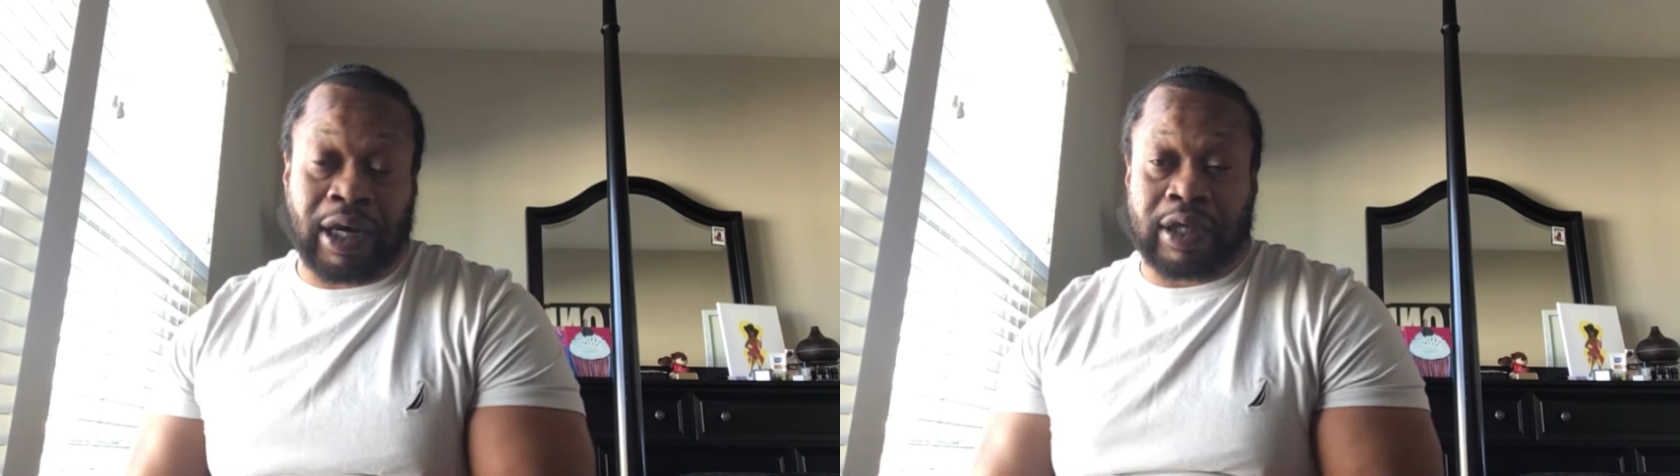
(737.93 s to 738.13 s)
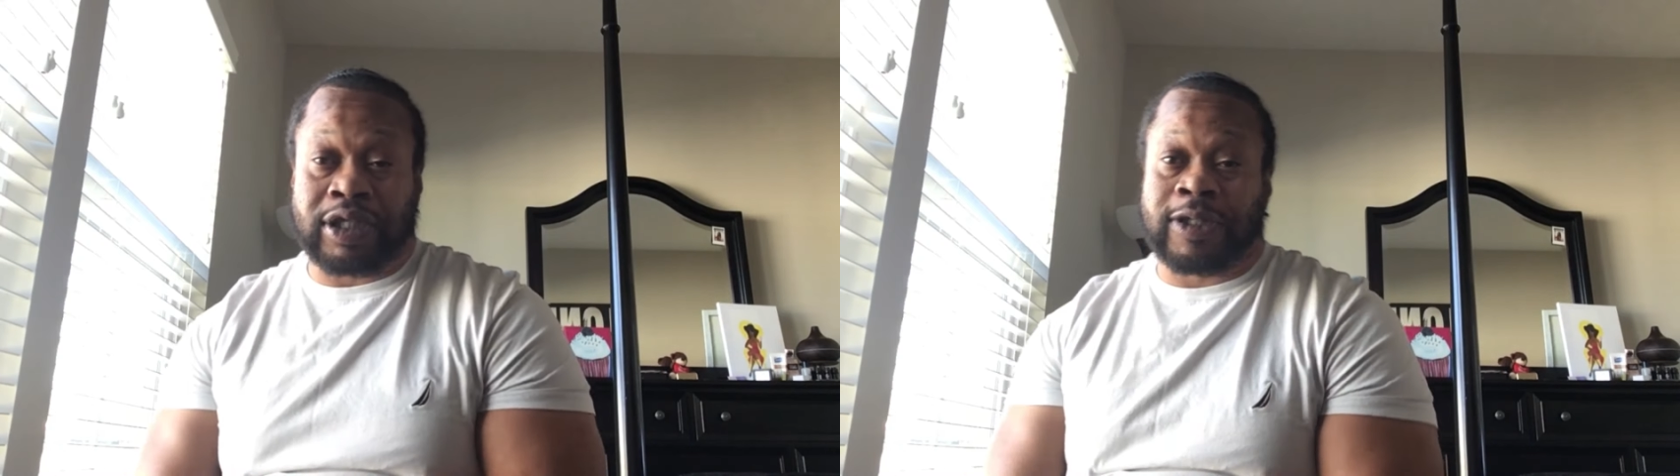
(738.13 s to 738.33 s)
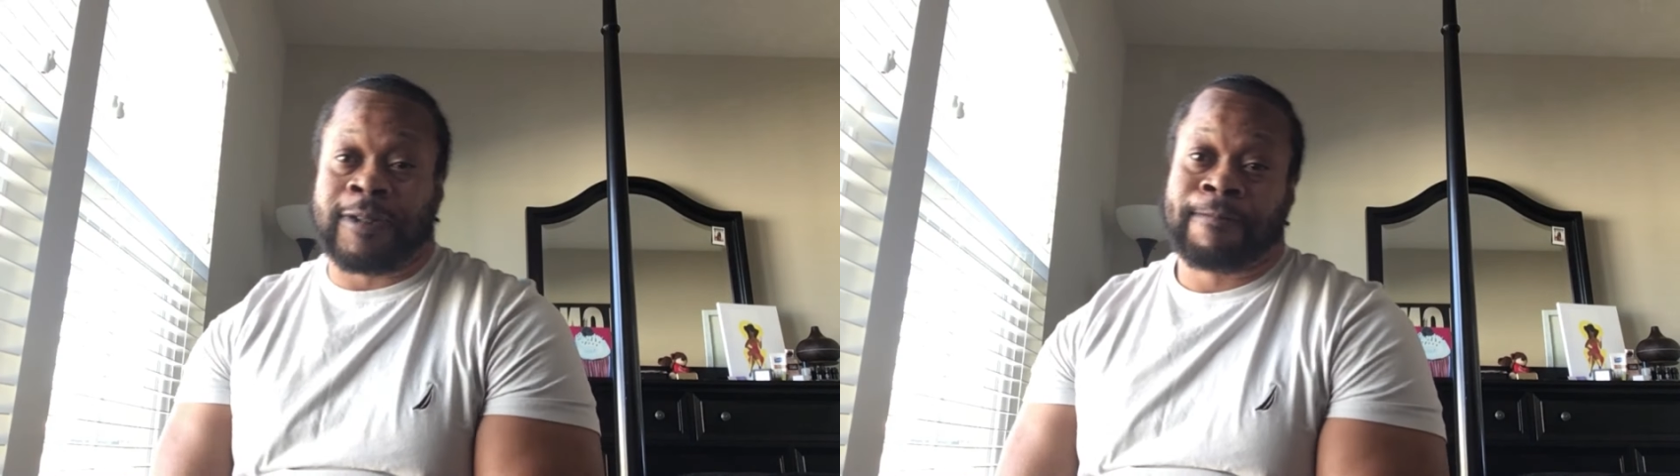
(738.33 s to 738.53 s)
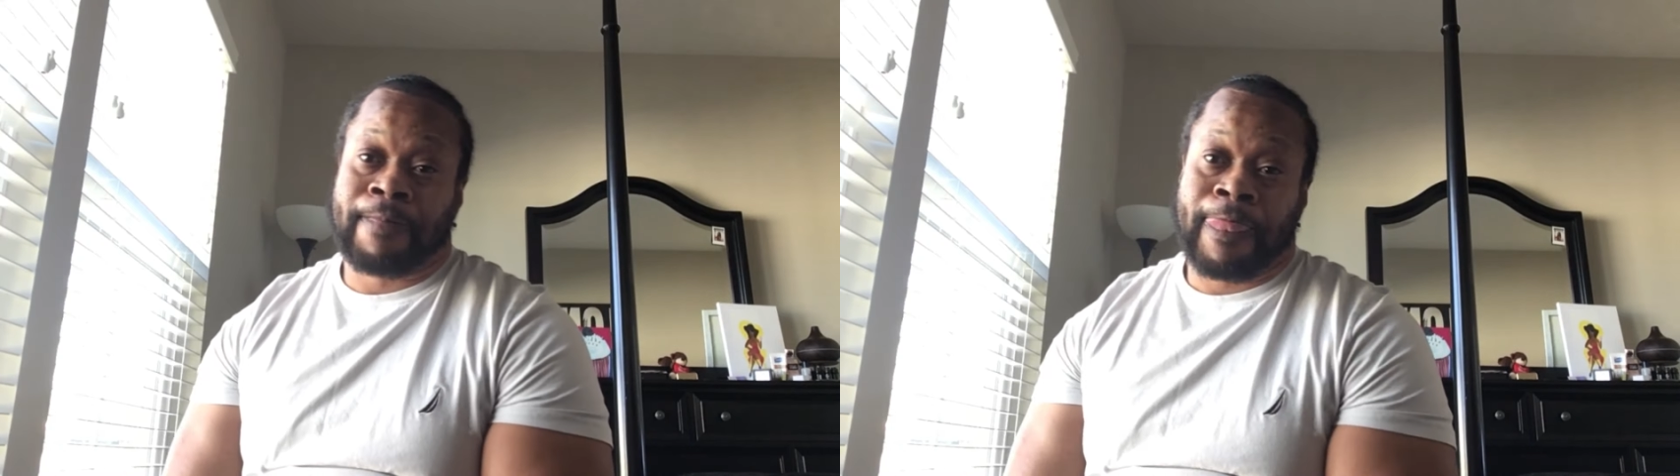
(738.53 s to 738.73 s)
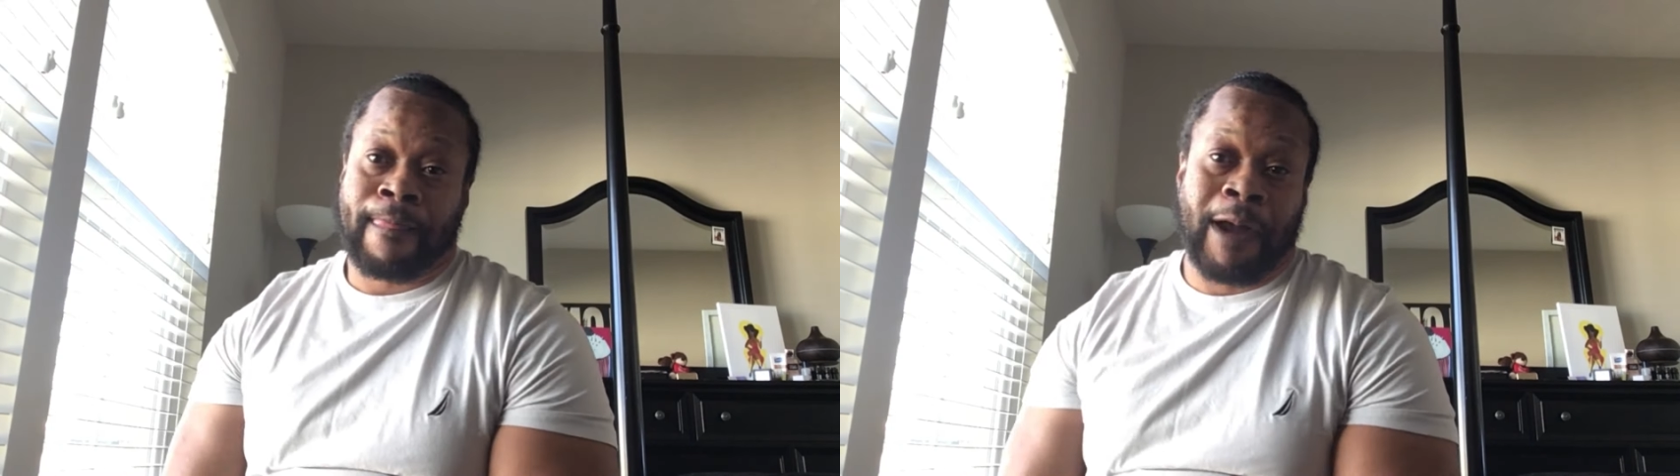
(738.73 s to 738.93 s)
us,
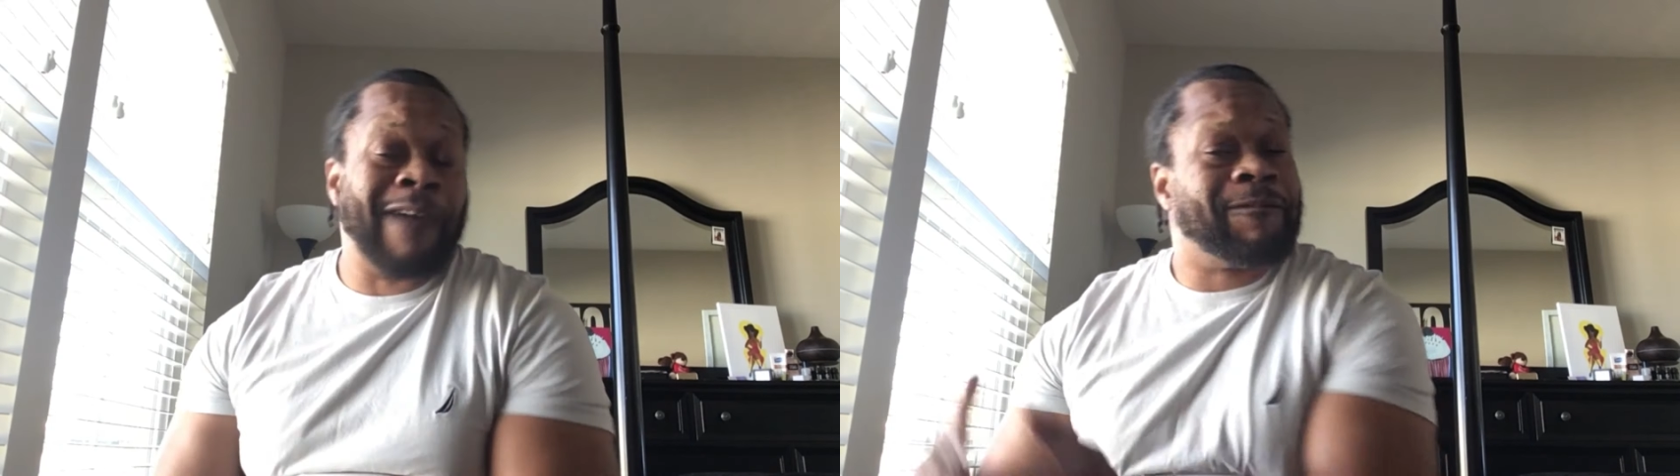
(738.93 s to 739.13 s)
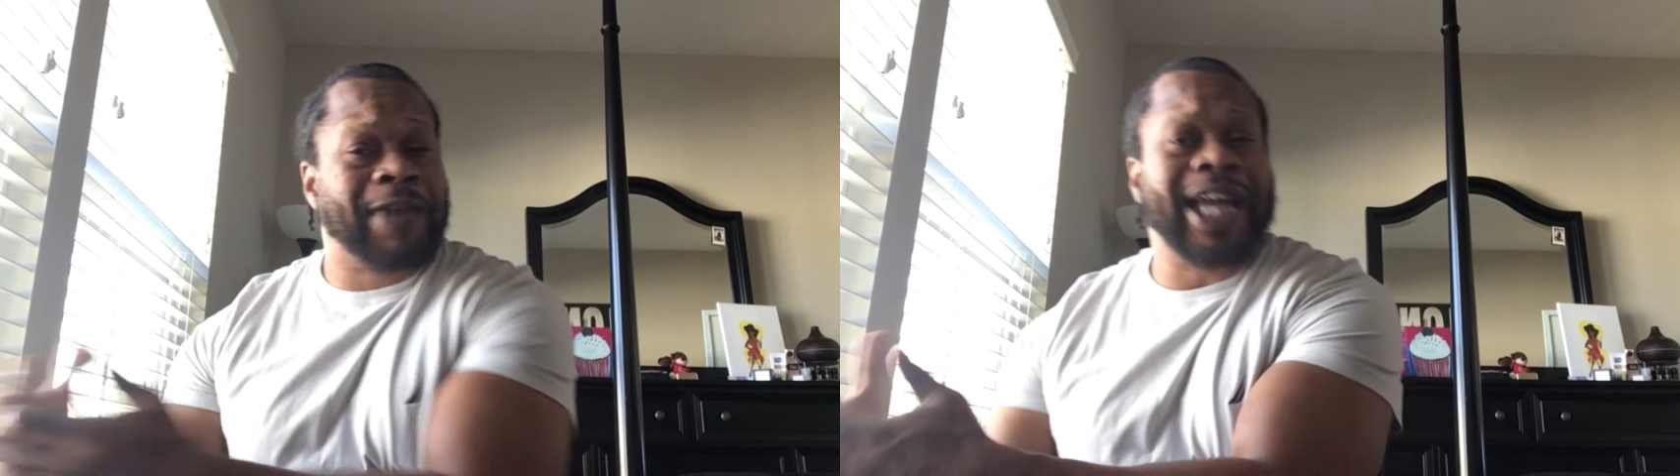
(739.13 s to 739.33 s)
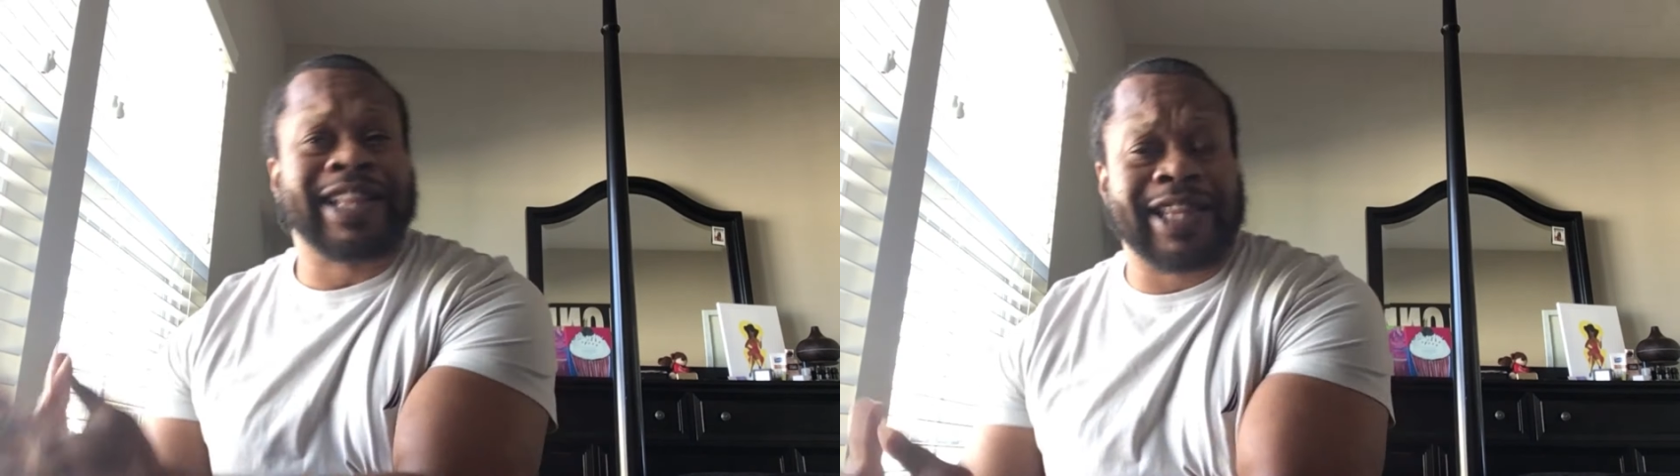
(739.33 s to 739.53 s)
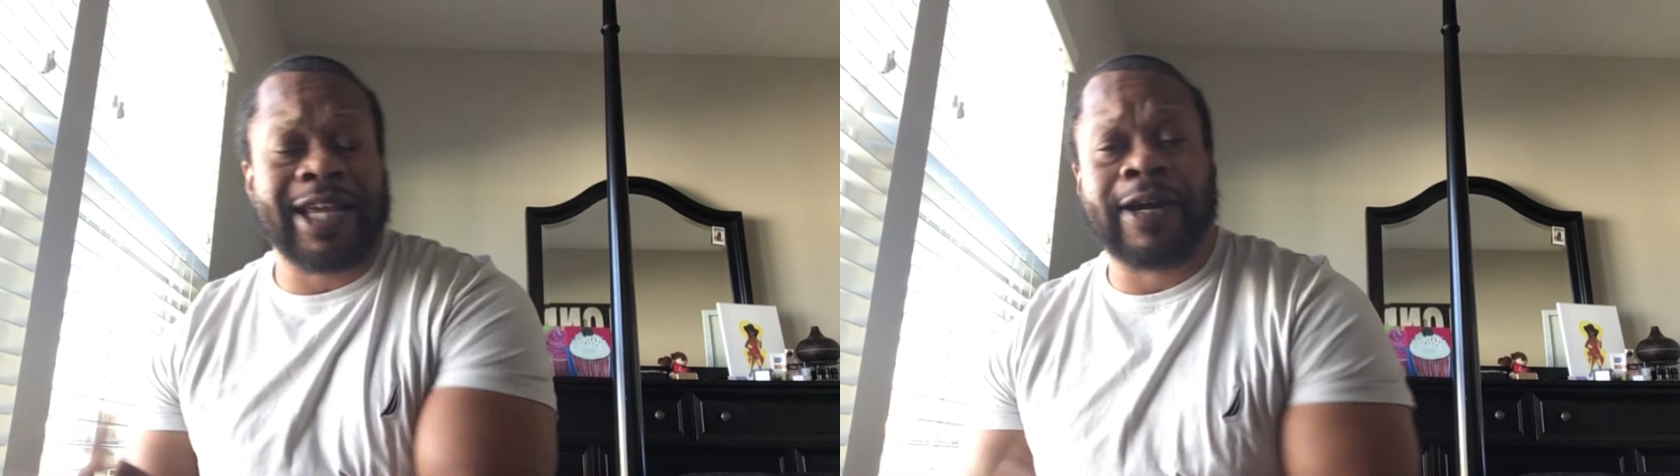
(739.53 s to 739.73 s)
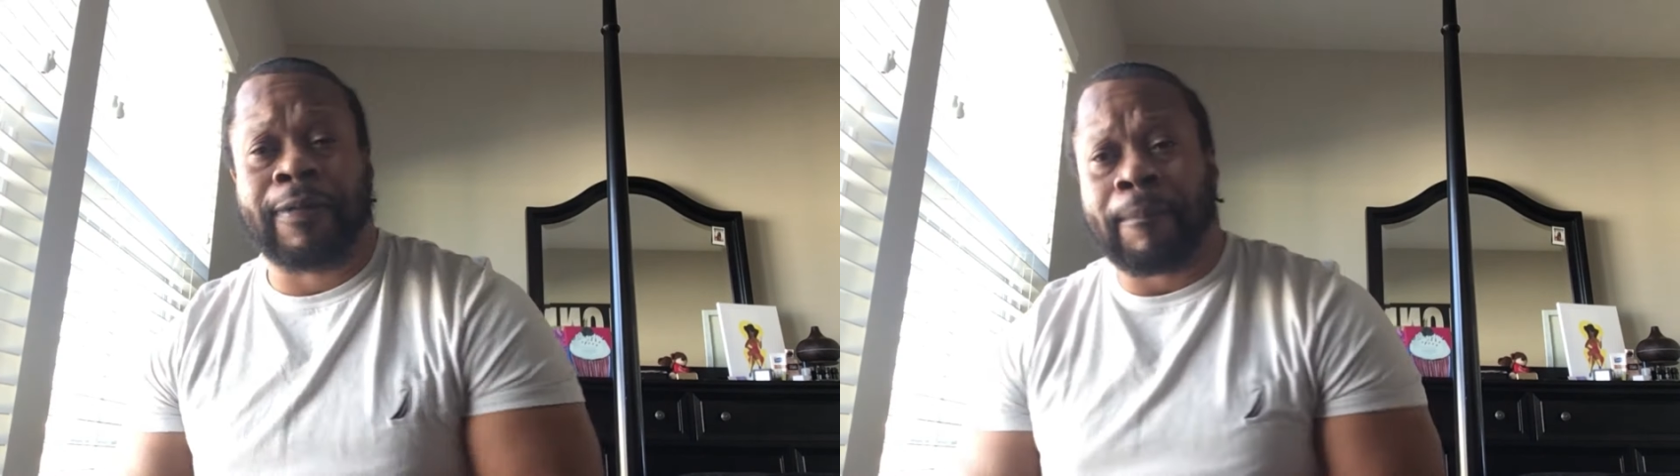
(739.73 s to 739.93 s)
affect
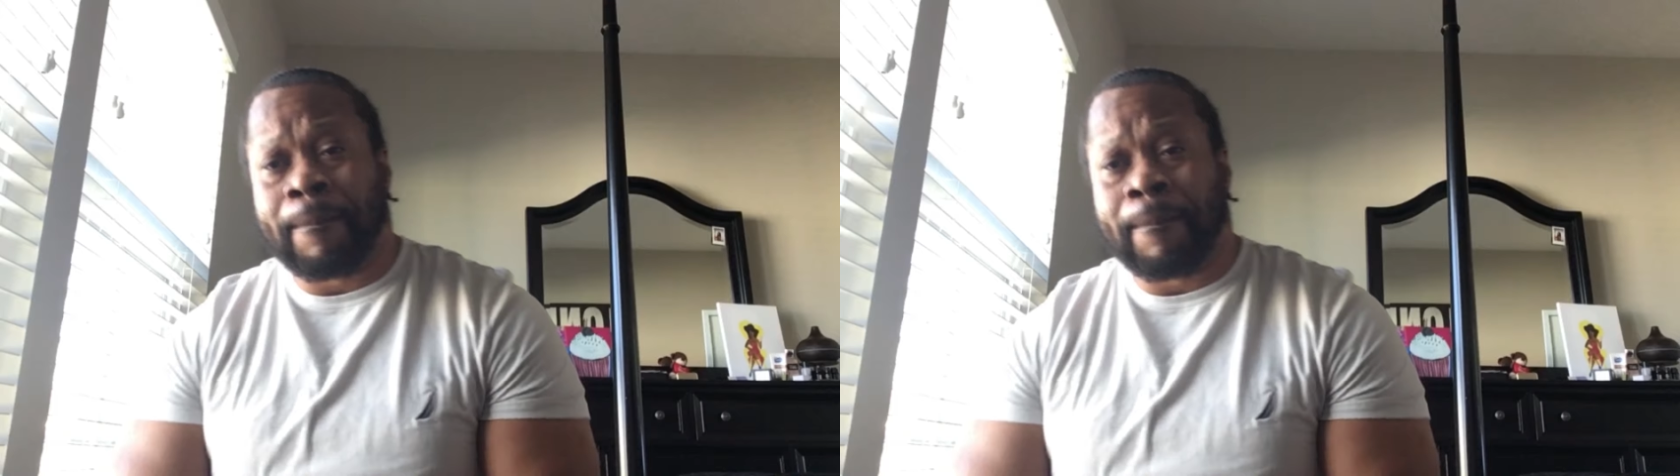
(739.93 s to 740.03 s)
them,